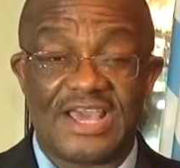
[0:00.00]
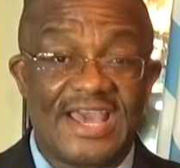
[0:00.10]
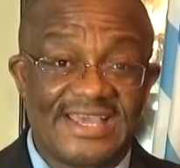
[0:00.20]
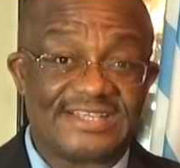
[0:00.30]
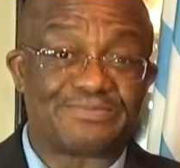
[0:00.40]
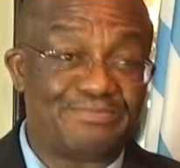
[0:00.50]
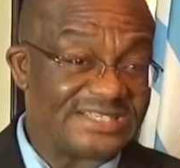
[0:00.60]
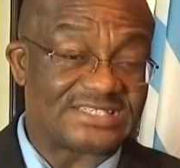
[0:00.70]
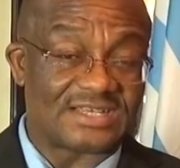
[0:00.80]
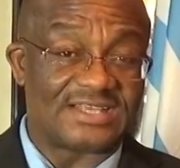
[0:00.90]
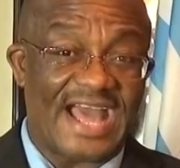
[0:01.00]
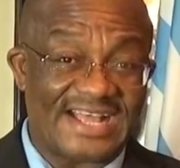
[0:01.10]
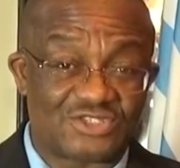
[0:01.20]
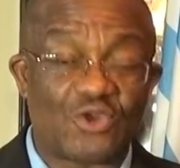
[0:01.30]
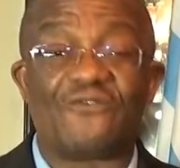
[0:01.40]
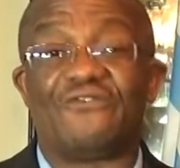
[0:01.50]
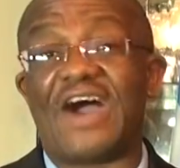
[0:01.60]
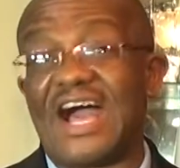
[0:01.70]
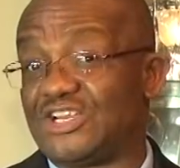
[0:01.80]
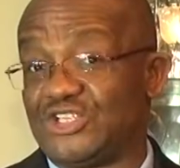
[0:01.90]
He basically has no
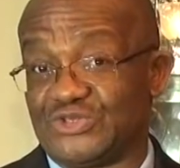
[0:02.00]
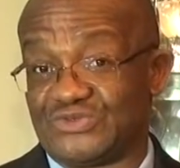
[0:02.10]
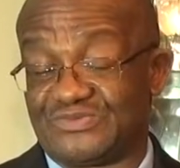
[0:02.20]
value